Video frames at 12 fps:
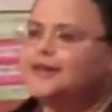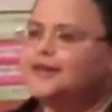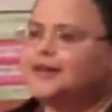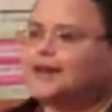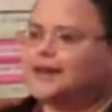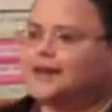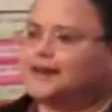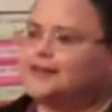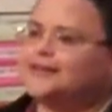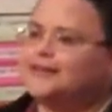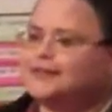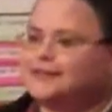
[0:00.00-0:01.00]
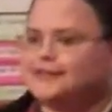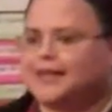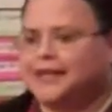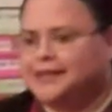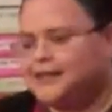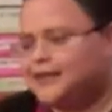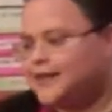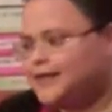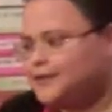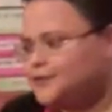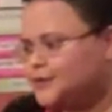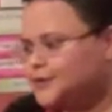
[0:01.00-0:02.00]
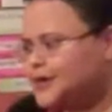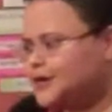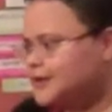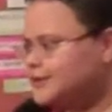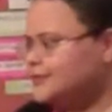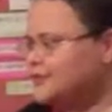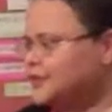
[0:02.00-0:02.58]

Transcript: 1984,